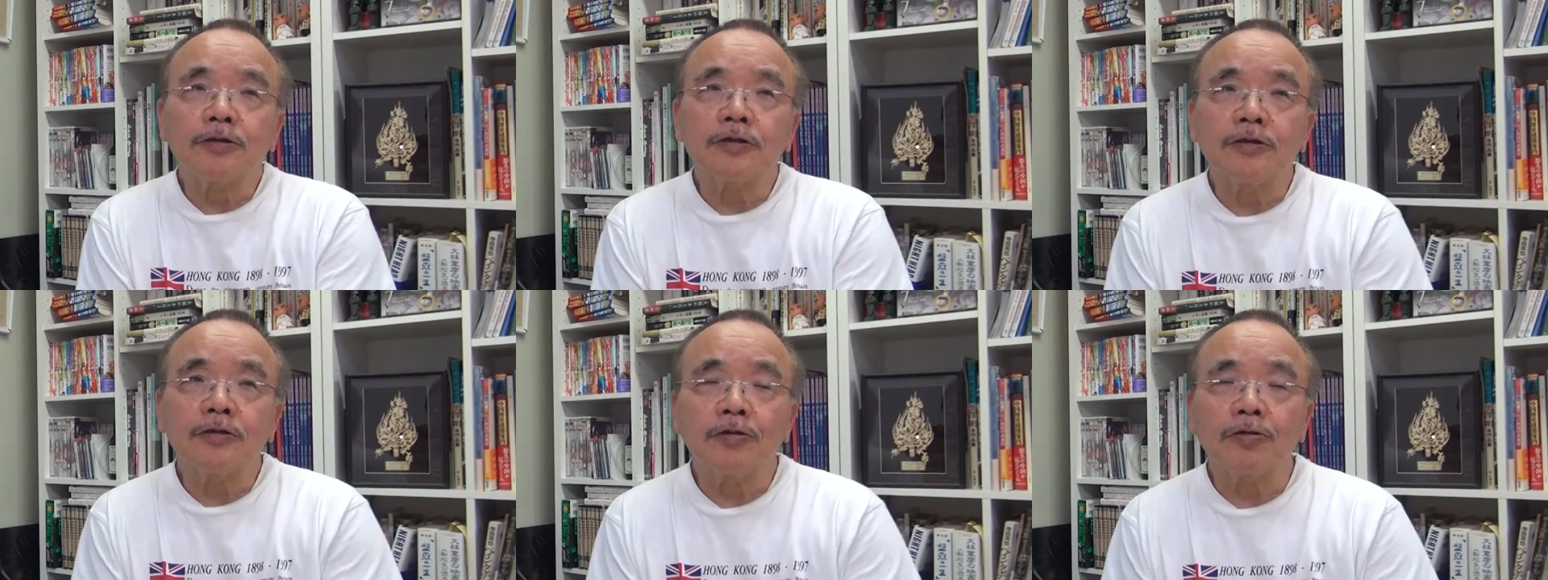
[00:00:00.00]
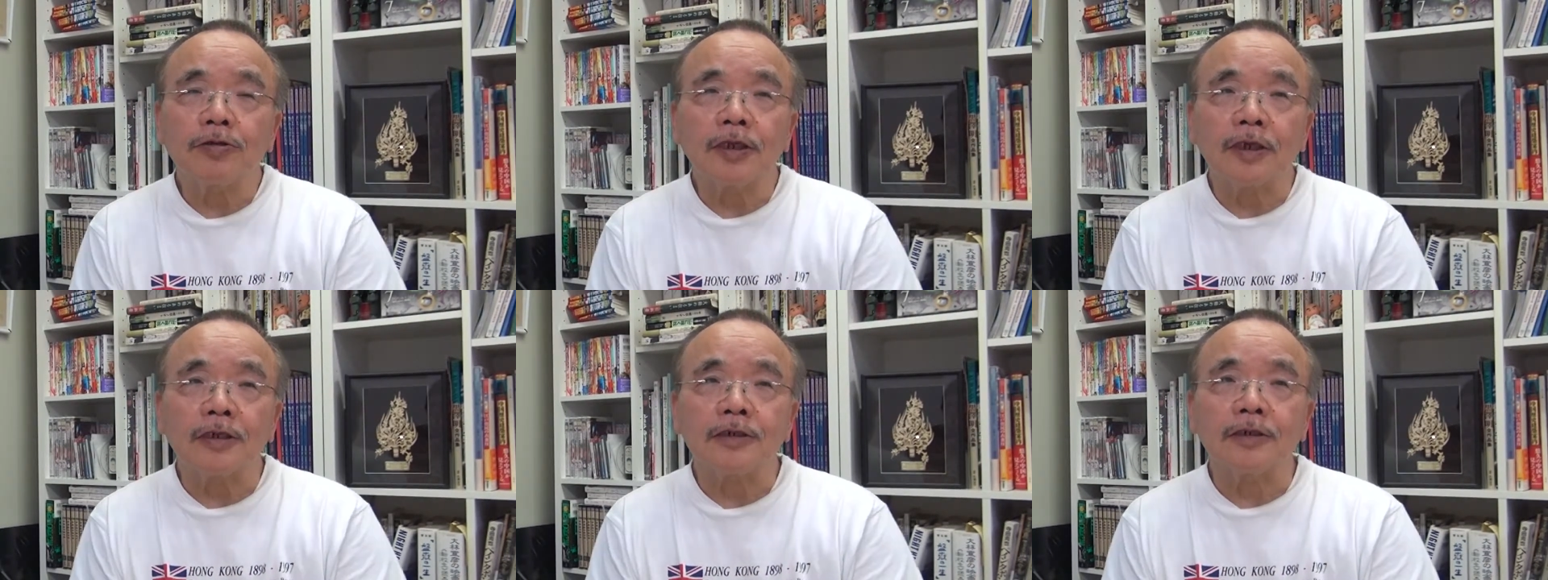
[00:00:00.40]
This is
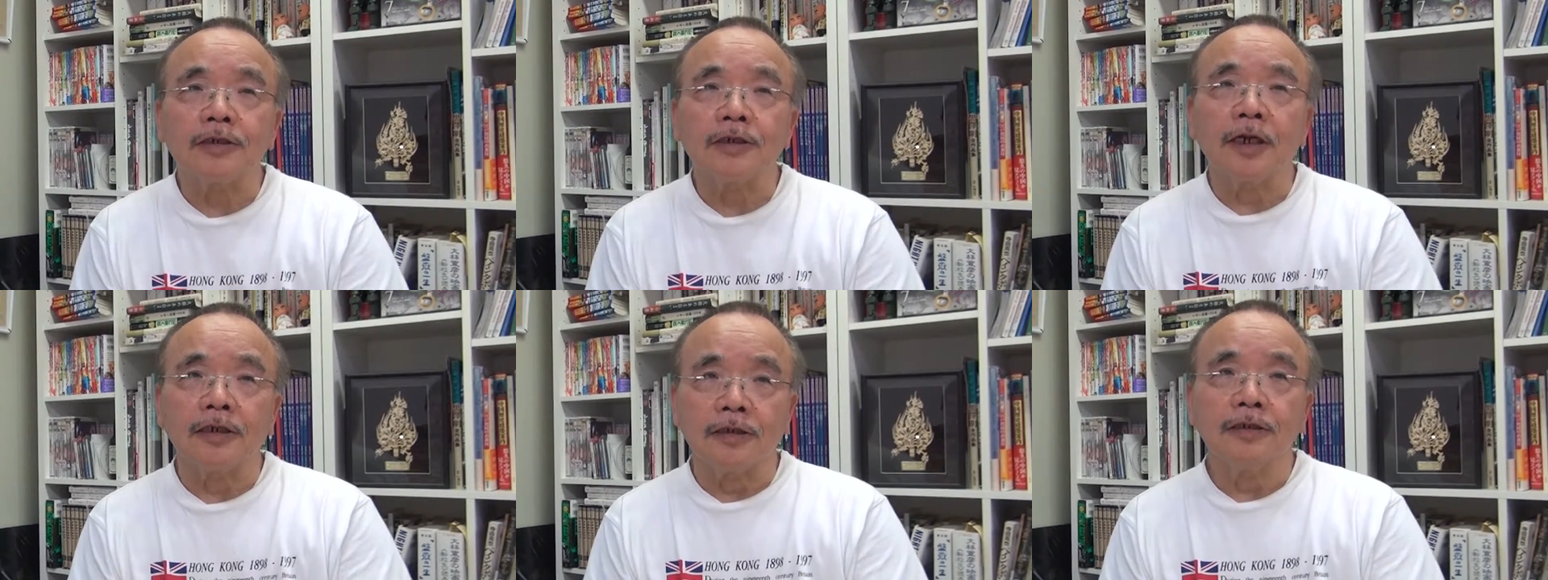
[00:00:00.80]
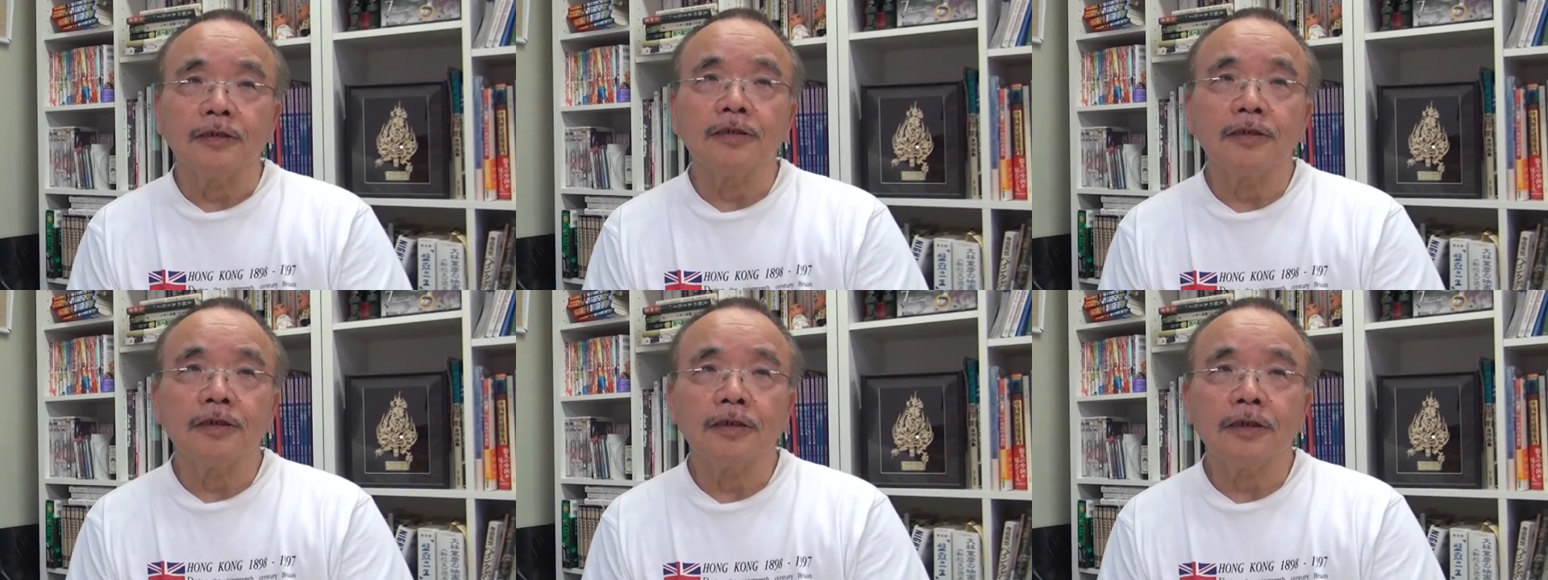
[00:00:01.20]
what I'm thinking
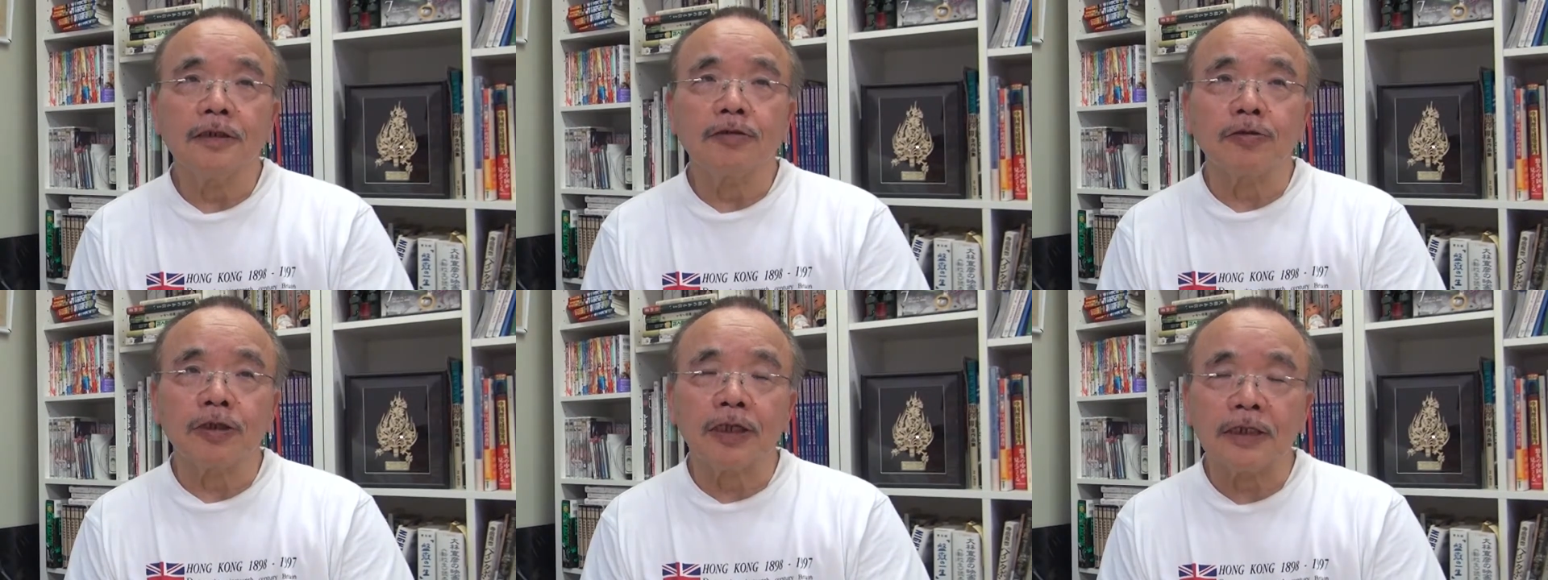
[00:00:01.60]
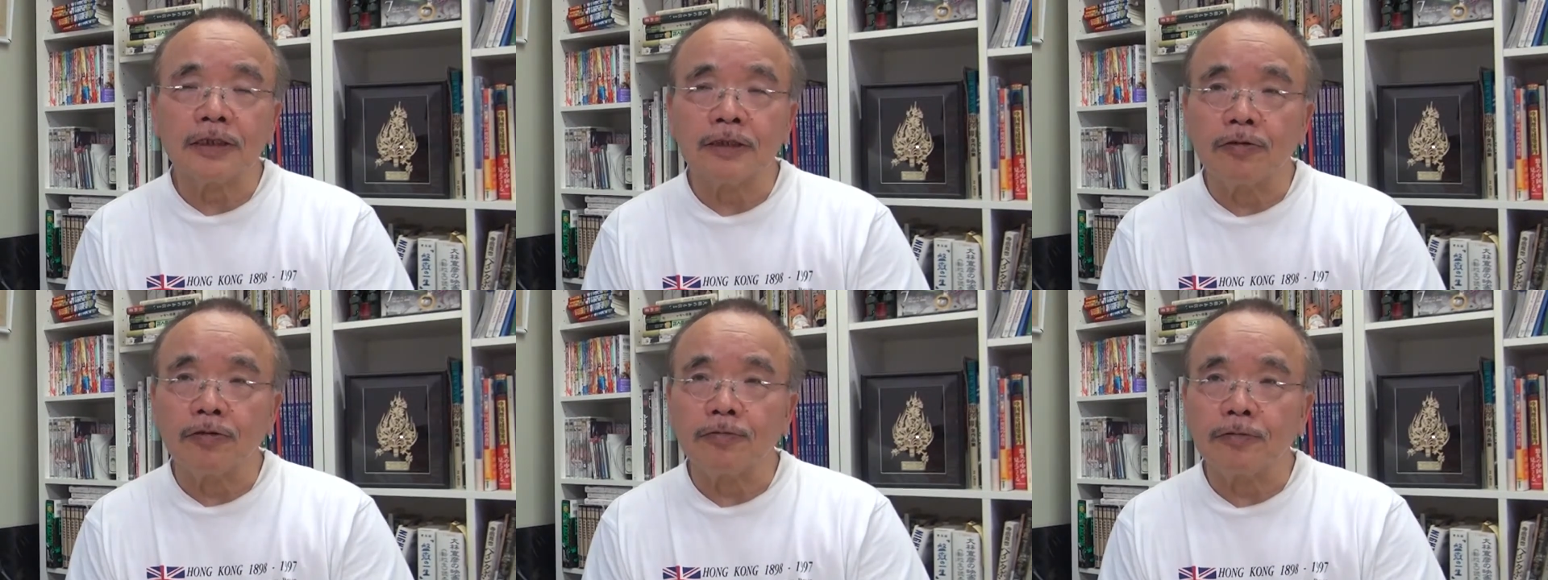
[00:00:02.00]
about right now
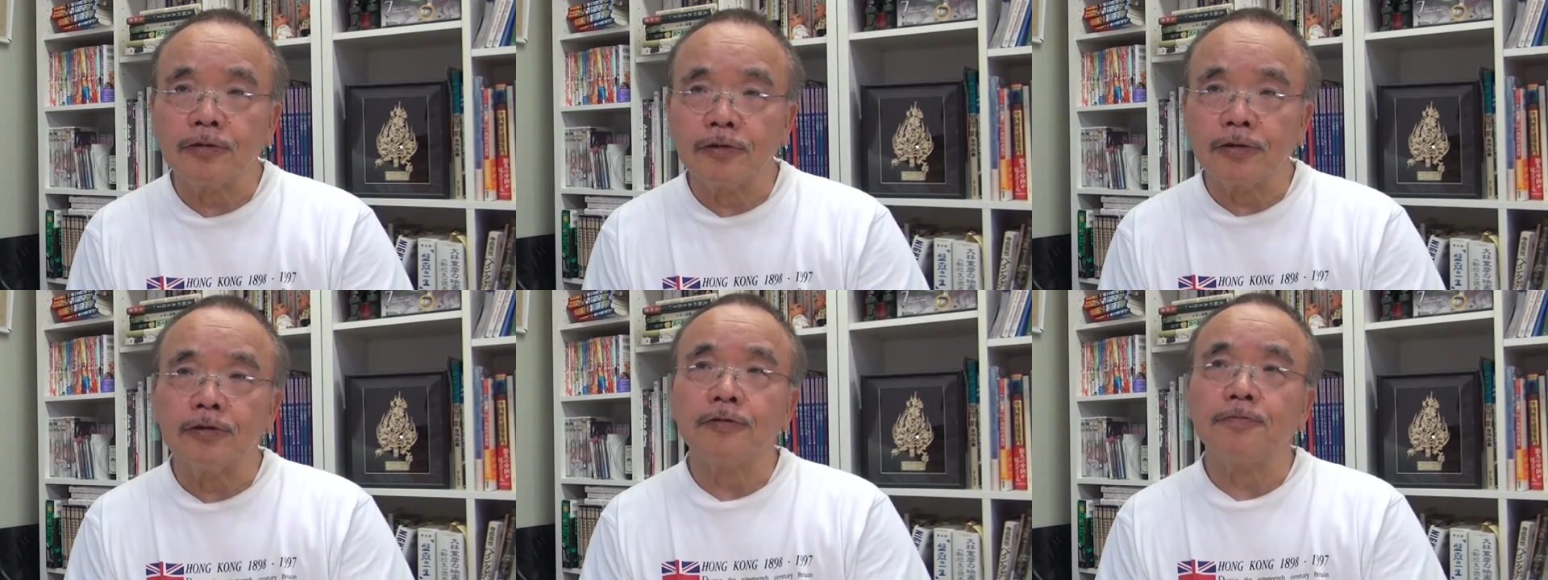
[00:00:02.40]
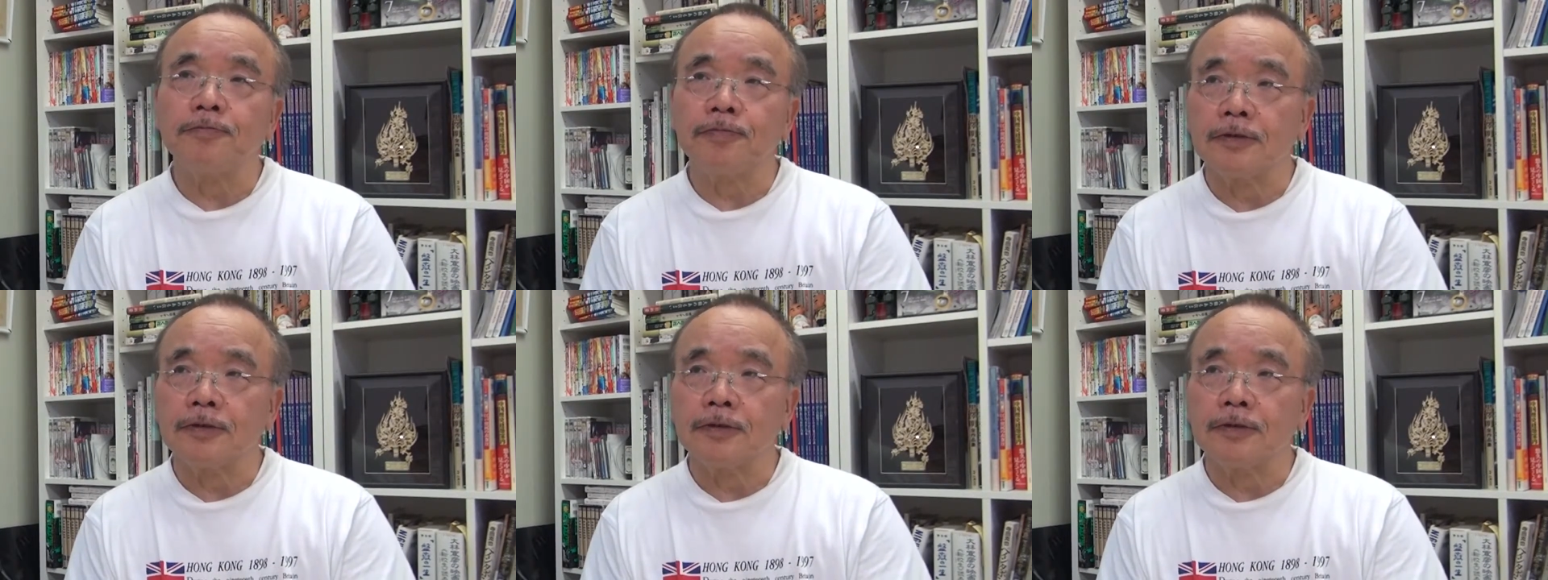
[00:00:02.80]
for my team.